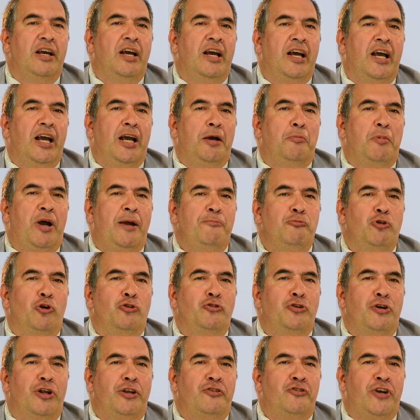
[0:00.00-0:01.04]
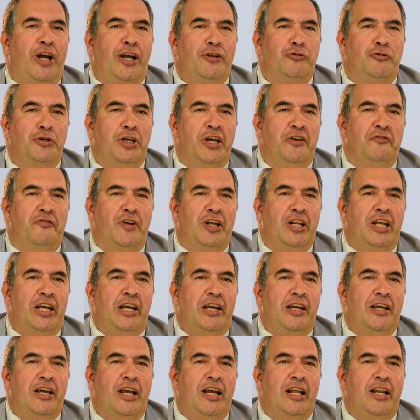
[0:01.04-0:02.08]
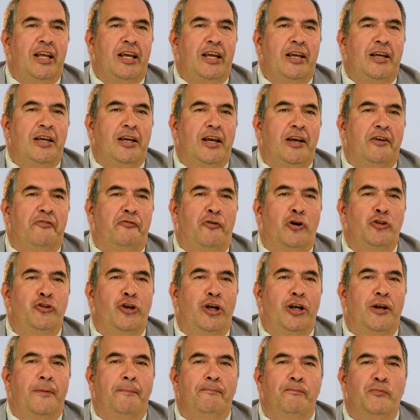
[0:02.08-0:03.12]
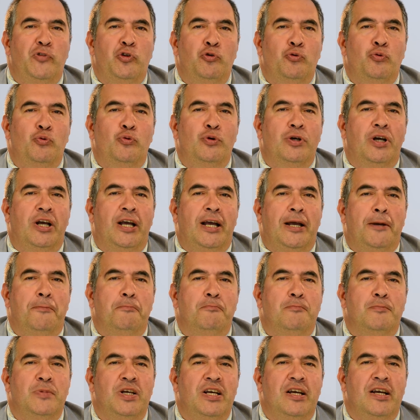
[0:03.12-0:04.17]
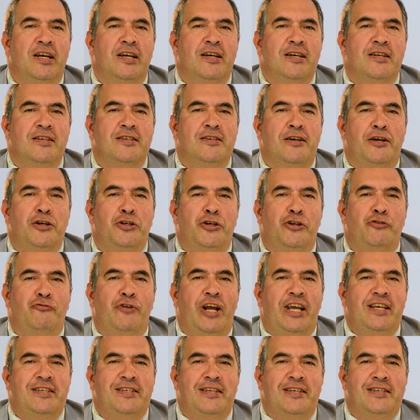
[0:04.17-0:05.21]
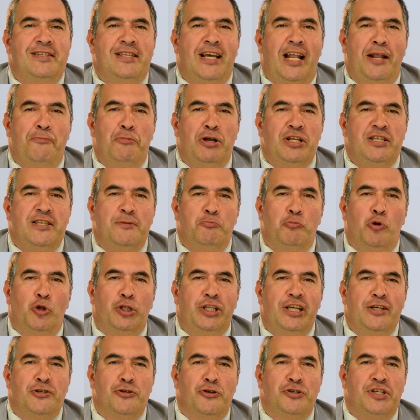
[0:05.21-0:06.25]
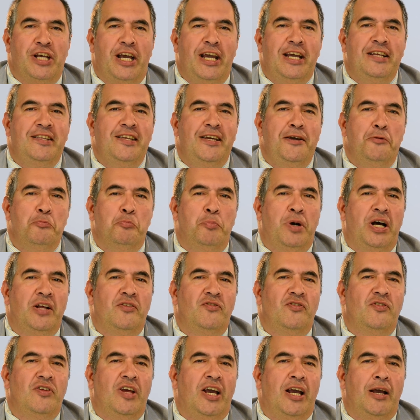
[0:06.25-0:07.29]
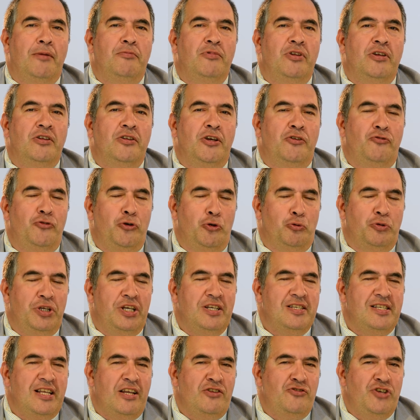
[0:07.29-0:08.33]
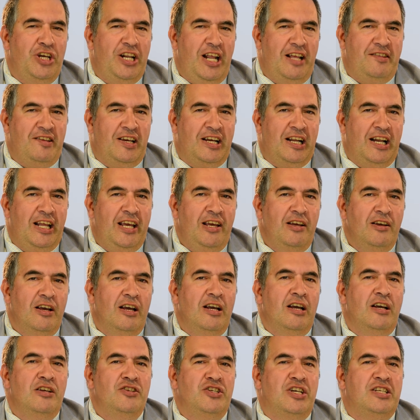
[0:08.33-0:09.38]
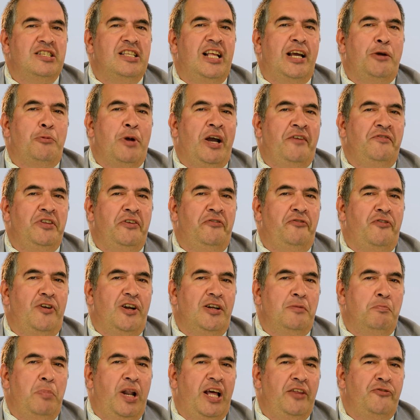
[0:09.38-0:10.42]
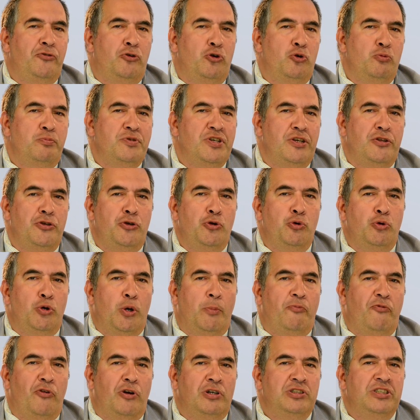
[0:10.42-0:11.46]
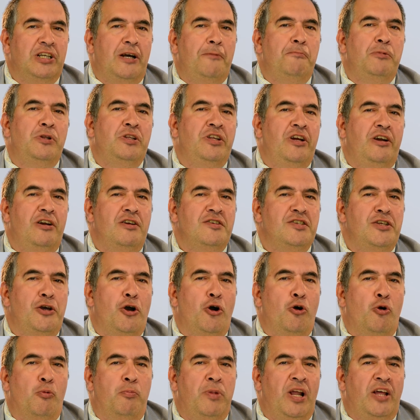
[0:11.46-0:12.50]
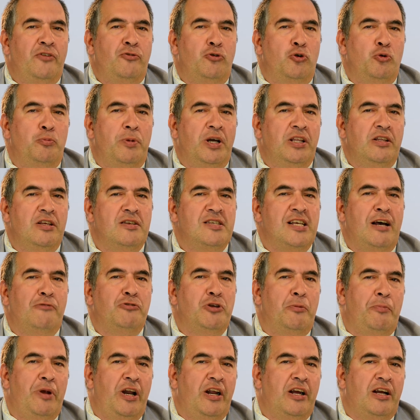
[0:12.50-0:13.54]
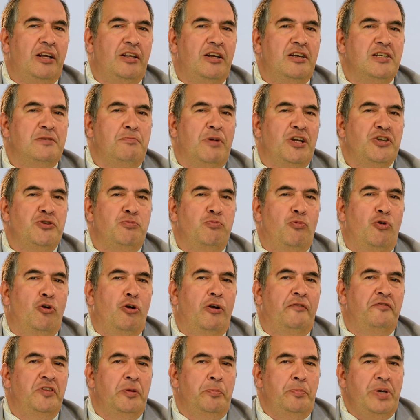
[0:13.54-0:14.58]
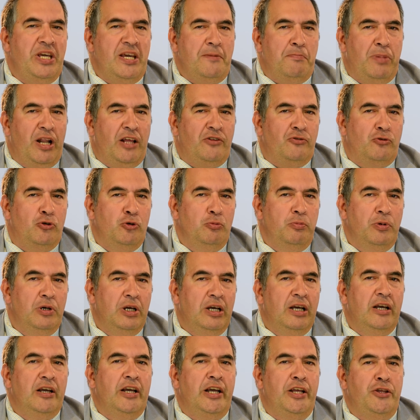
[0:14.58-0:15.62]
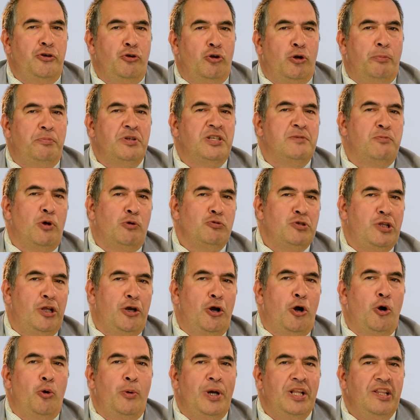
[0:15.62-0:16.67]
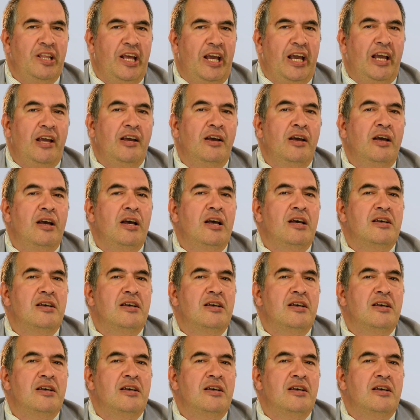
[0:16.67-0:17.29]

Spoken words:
I'm not trying to give any fodder to certain racist elements in Maltese society, but the truth is that genetically, just like we have different blood groups, in Europe, for example, there is the O blood group, and in South America, there is much more of the B blood group. In Europe, it's mostly O and A.